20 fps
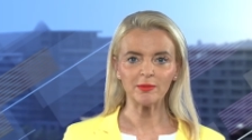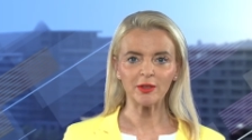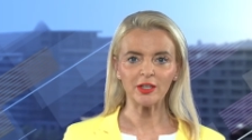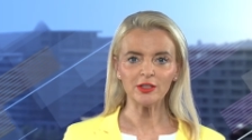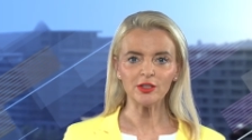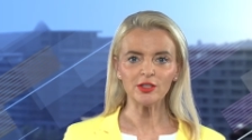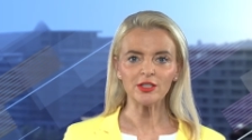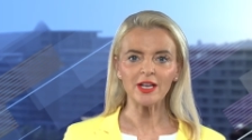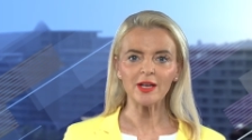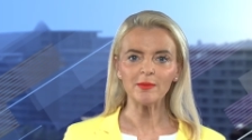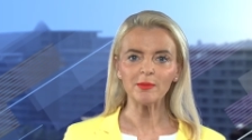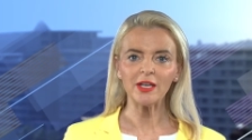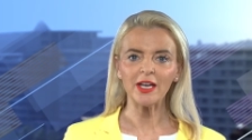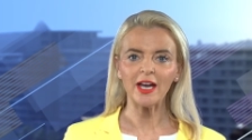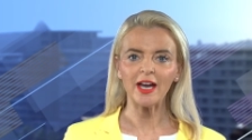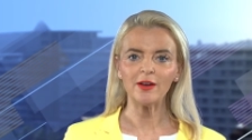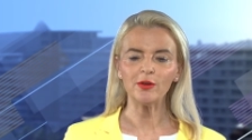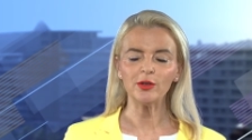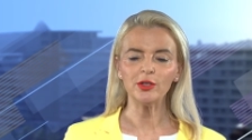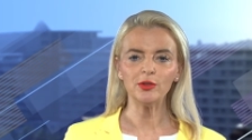Can you tell me
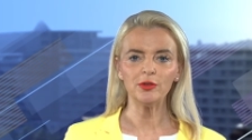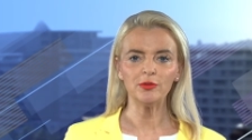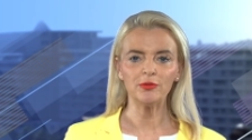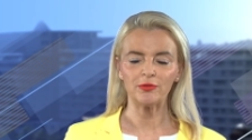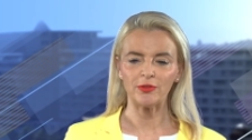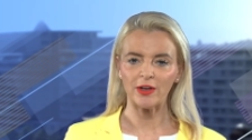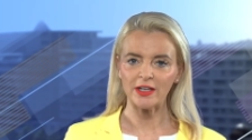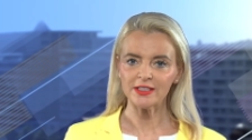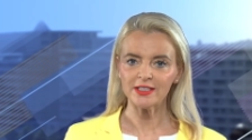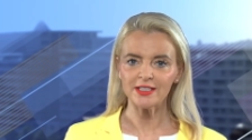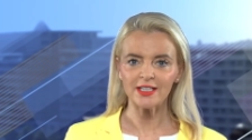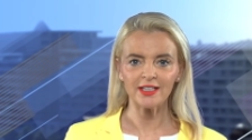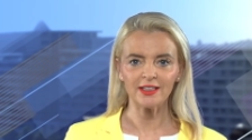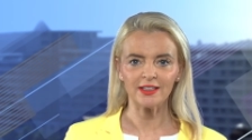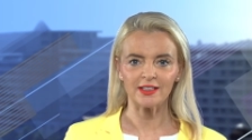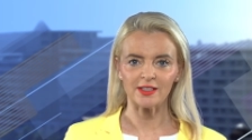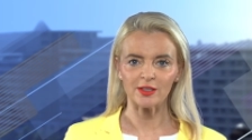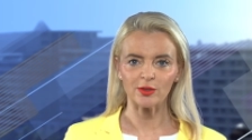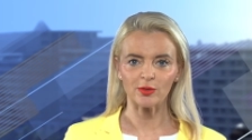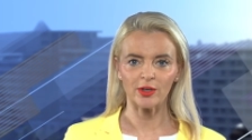how are you funding
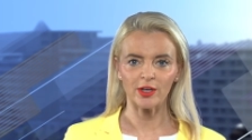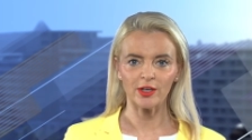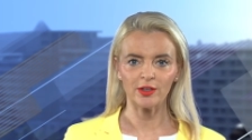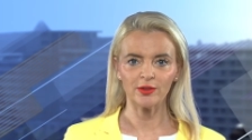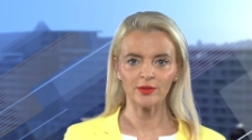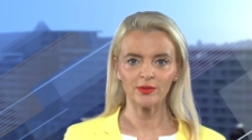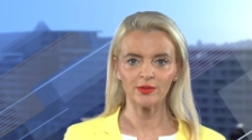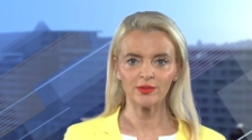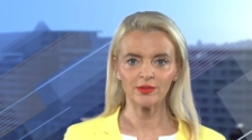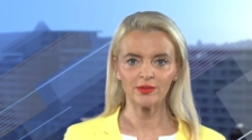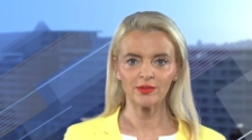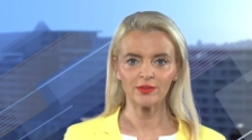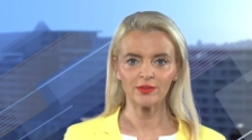this growth?